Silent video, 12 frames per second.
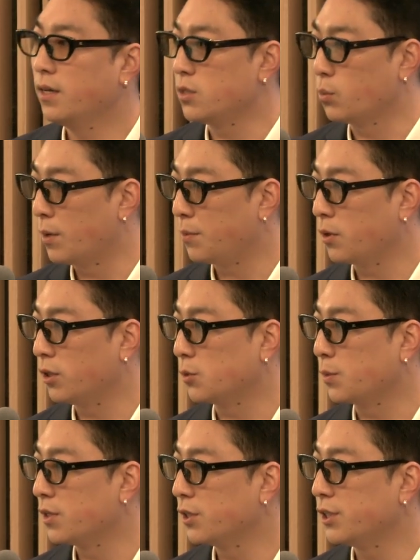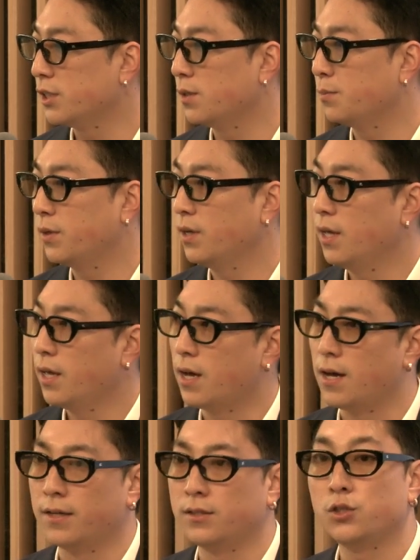to Web3 entrepreneurship,
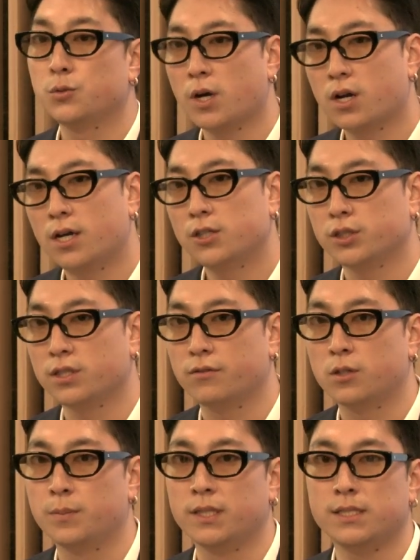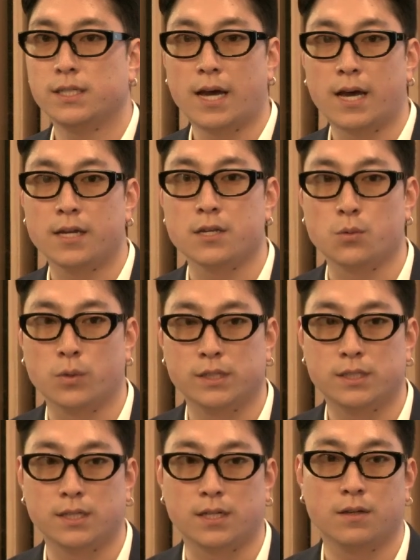to smart contract development at
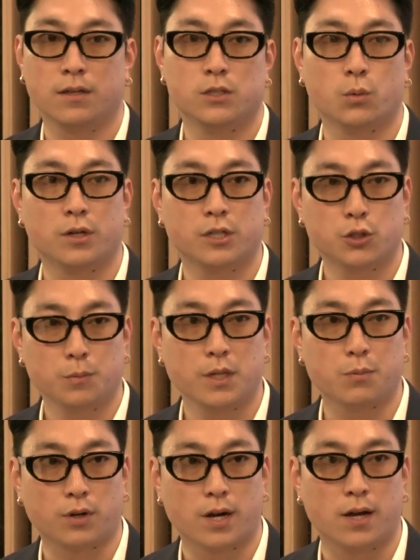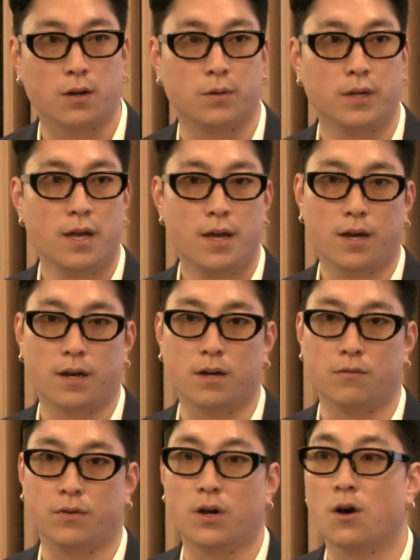USC. So we're extremely proud
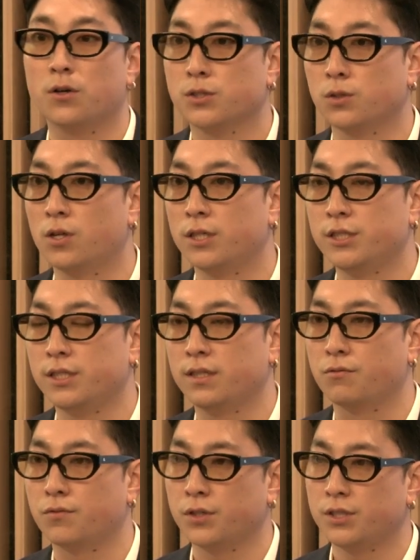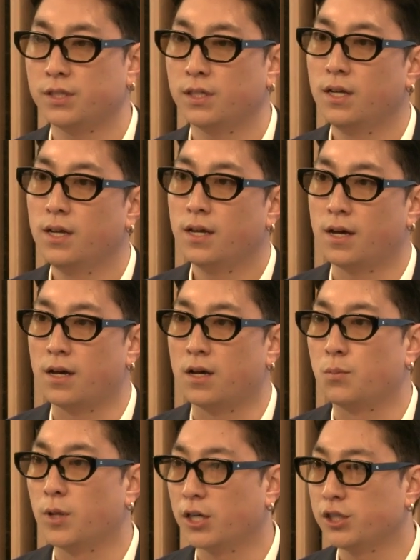of also launching the first
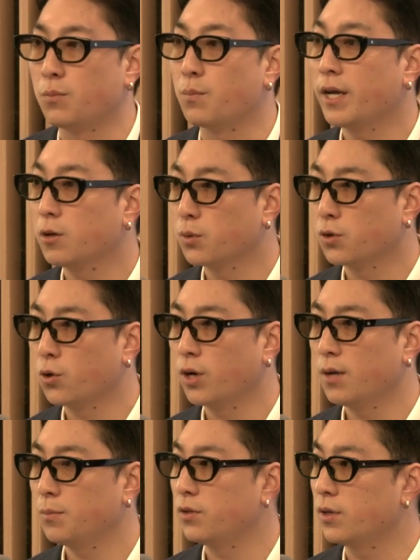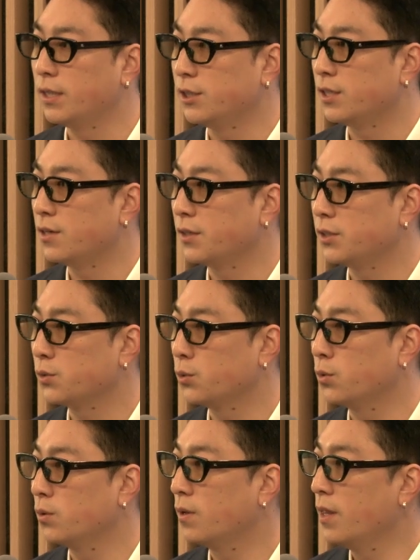blockchain minor program through the engineering
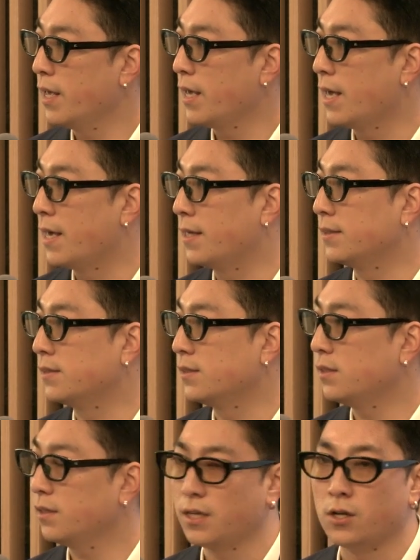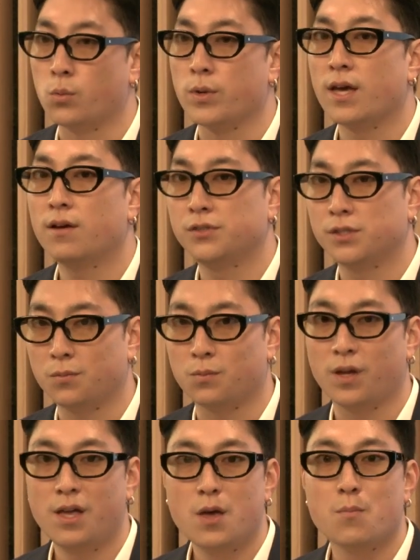school. And we have
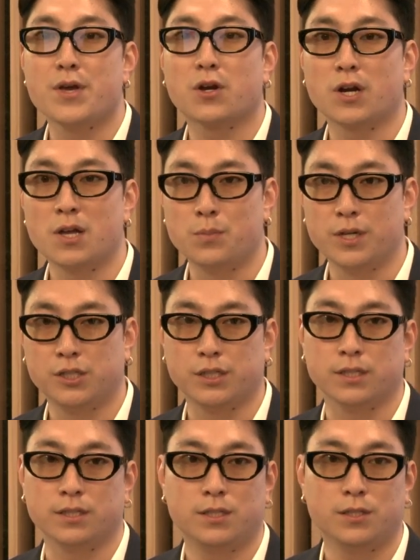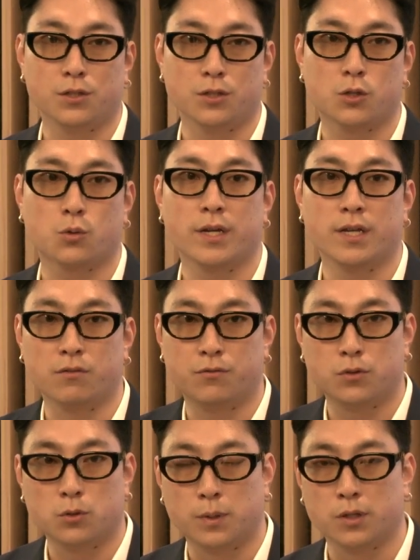some bigger ambitions to create a
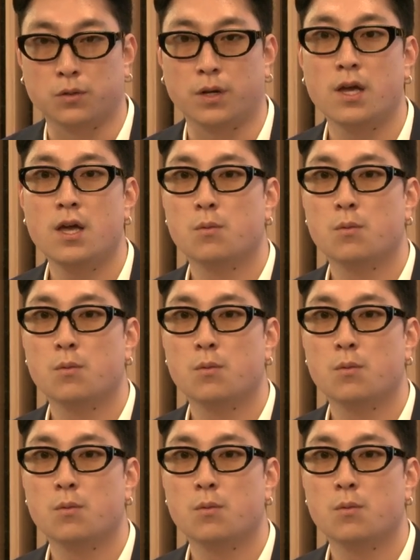full-blown